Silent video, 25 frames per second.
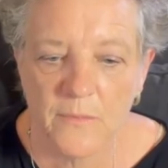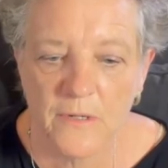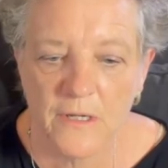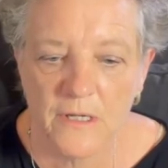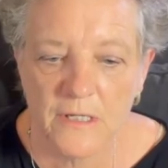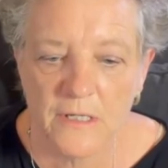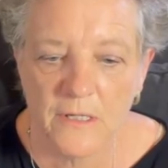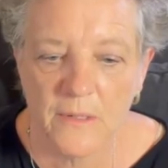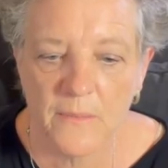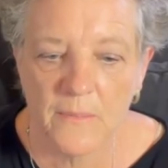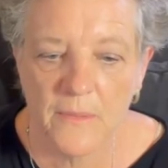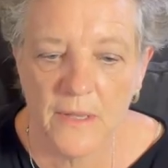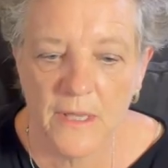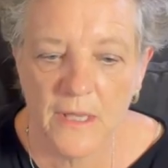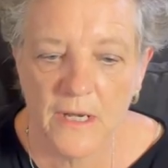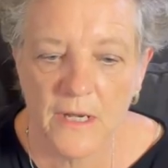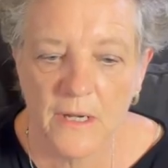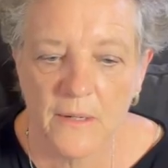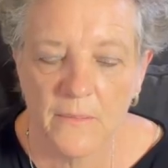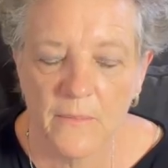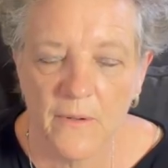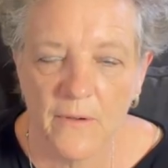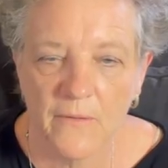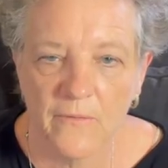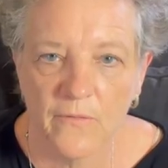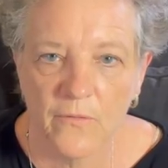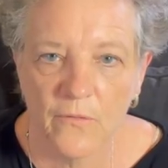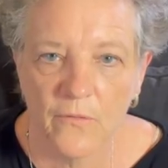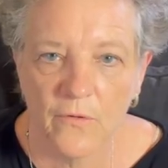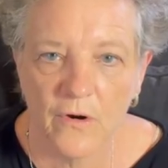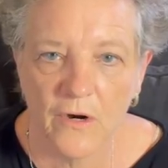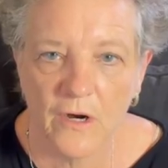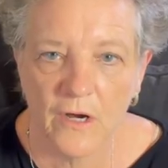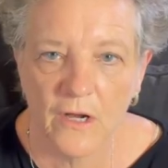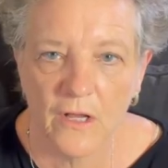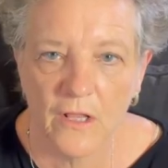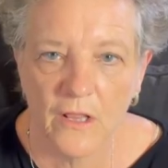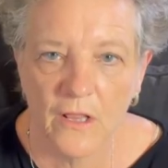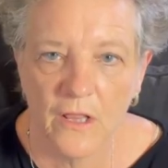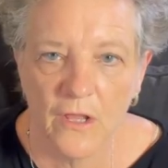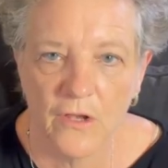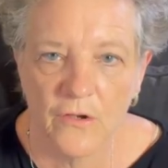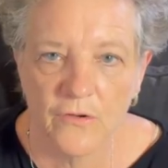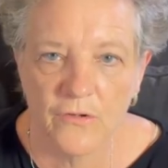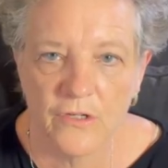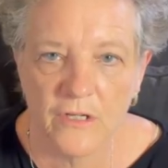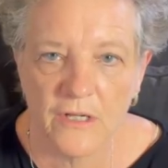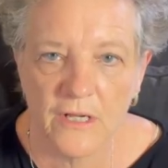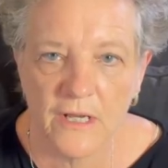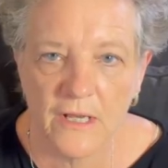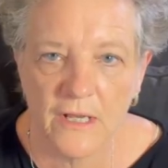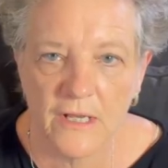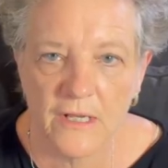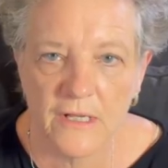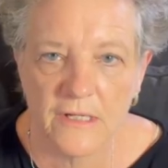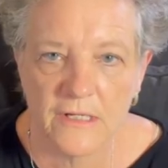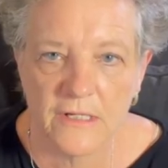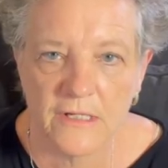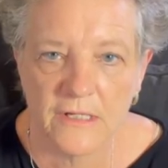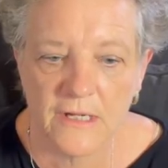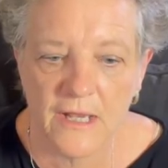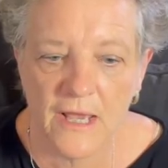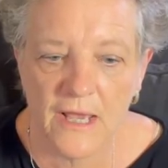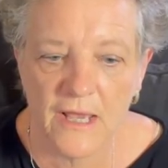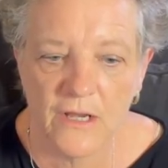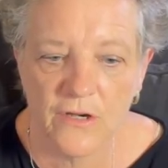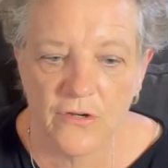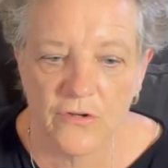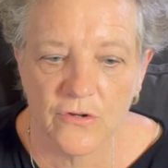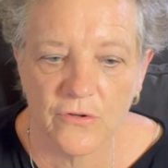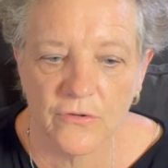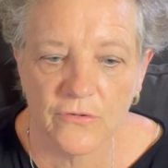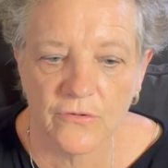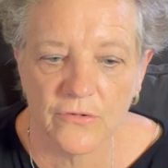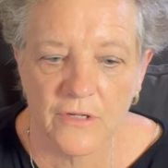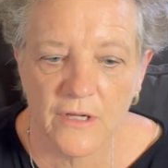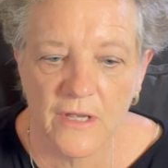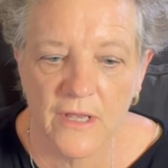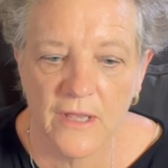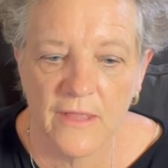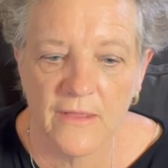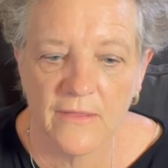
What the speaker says: be submitted before a closing is scheduled.